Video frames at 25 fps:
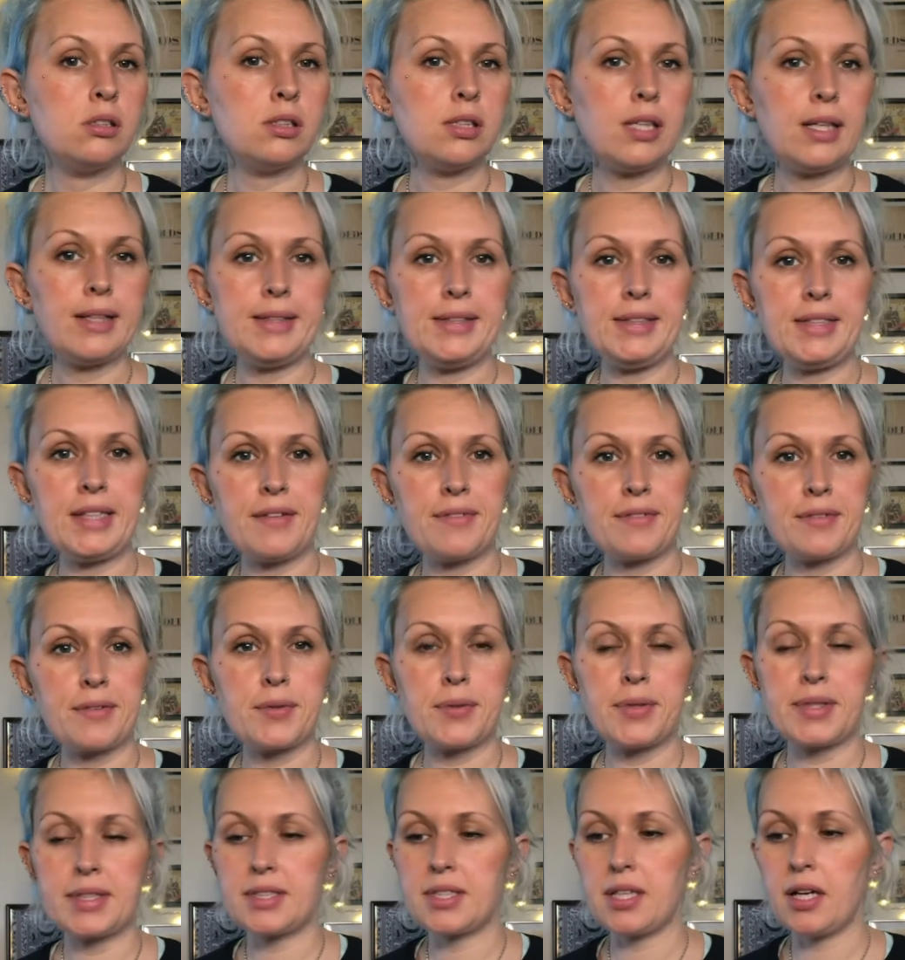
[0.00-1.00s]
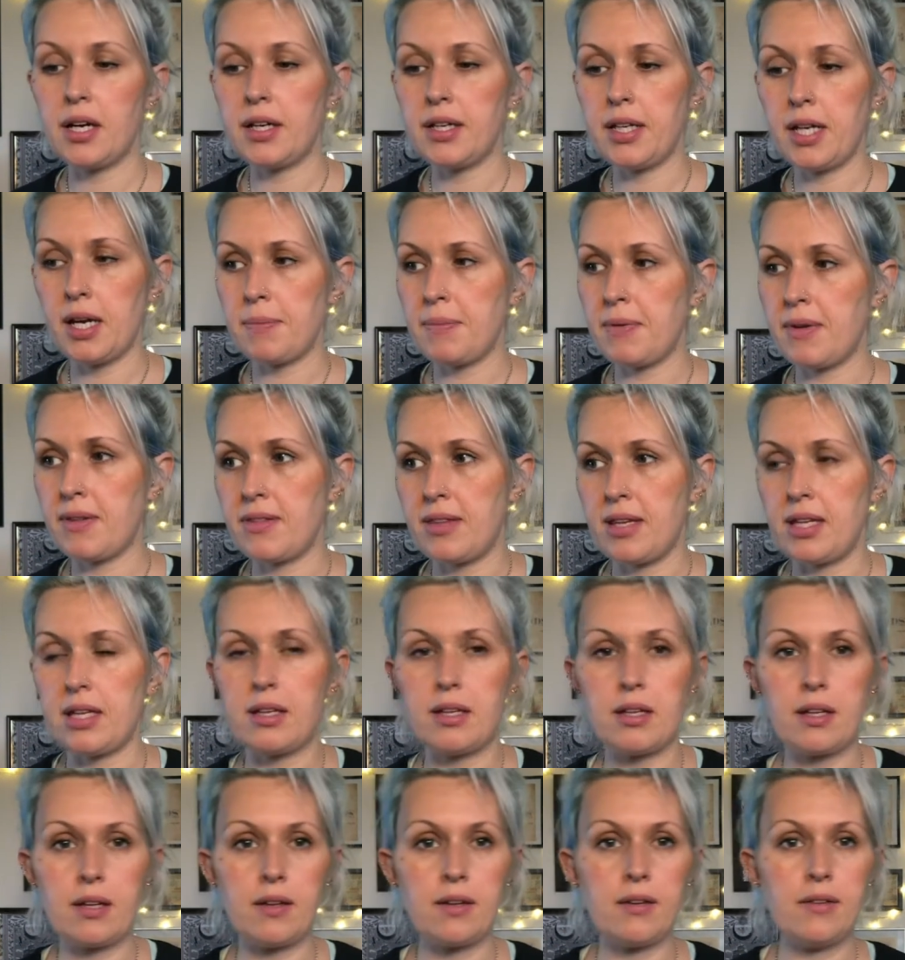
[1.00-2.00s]
need to have a quick tidy up, I
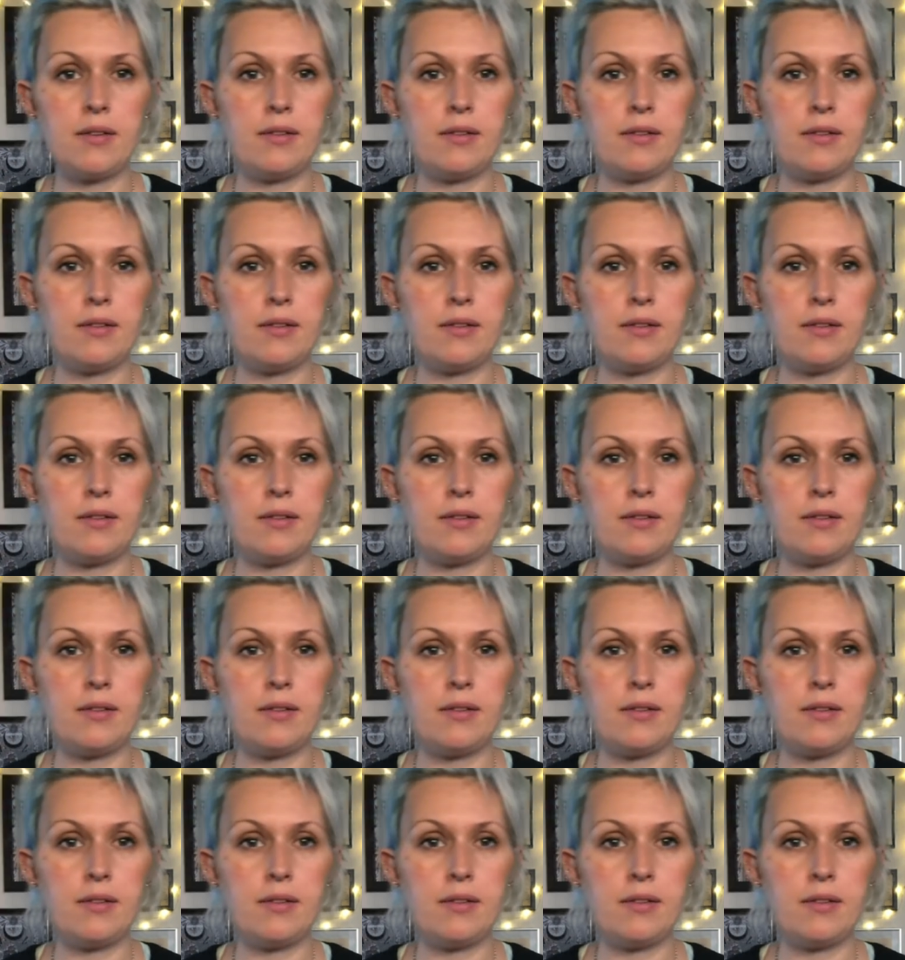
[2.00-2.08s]
think.